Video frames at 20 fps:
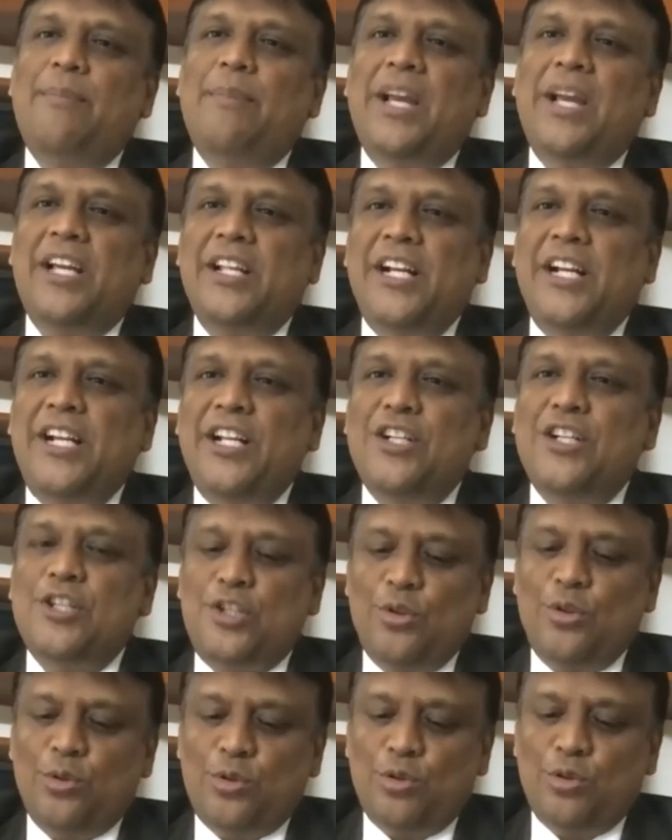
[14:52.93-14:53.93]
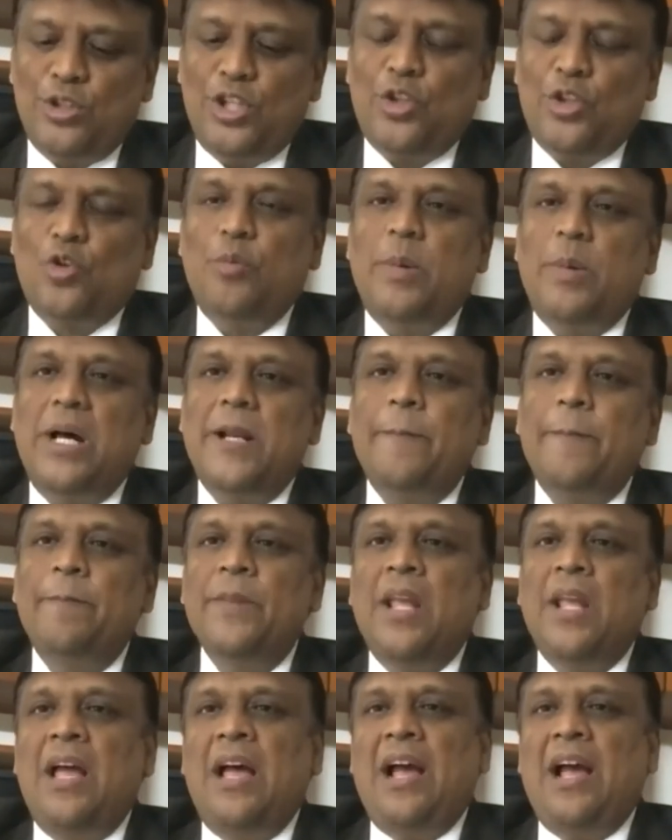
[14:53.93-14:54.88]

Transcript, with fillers: My greetings to you, Sujit Kumar,